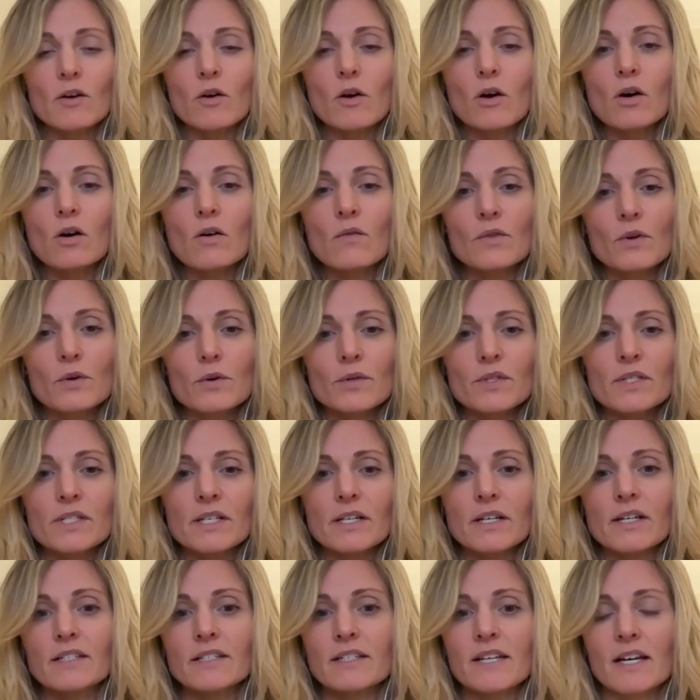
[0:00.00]
all those
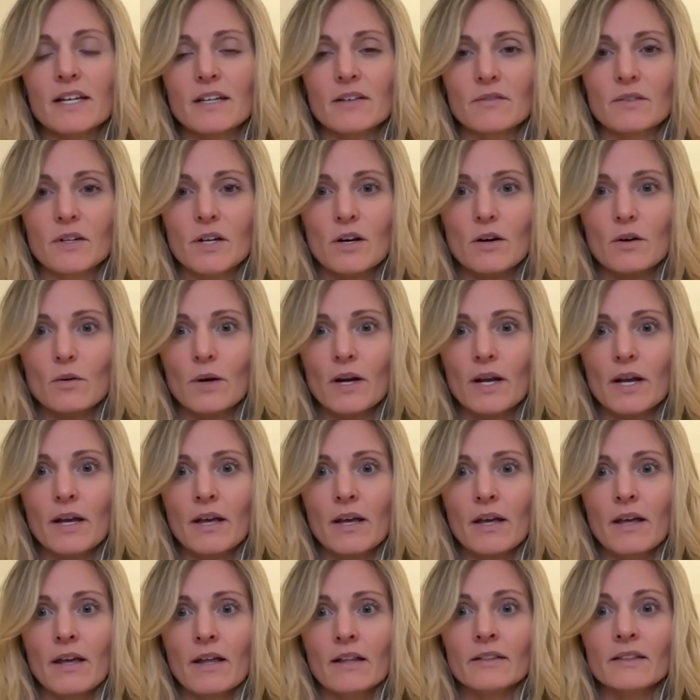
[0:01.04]
things kind of go
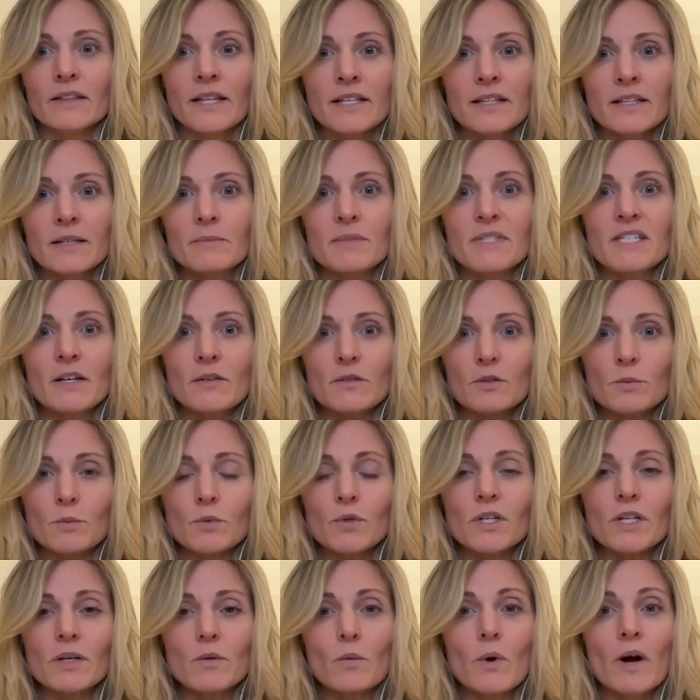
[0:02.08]
lend themselves
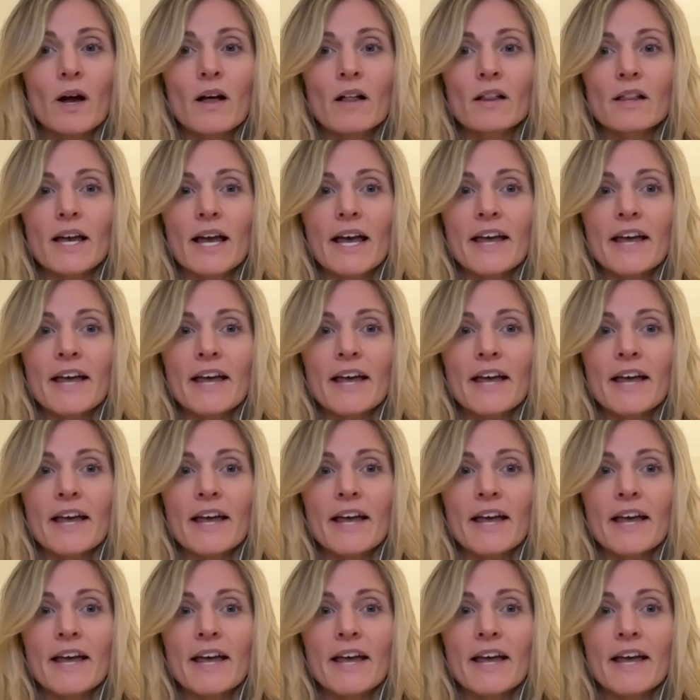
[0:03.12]
pretty well.